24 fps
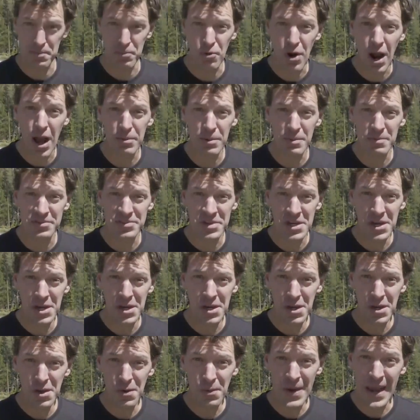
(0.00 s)
problems
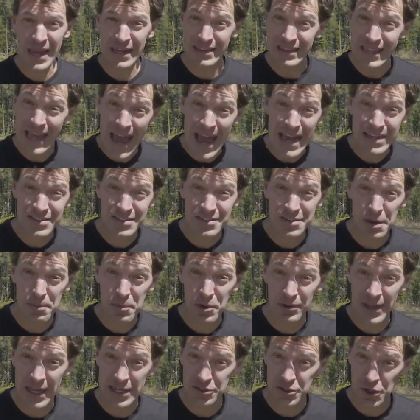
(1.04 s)
we had last
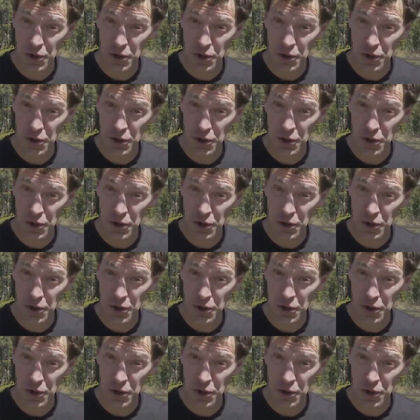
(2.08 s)
summer, like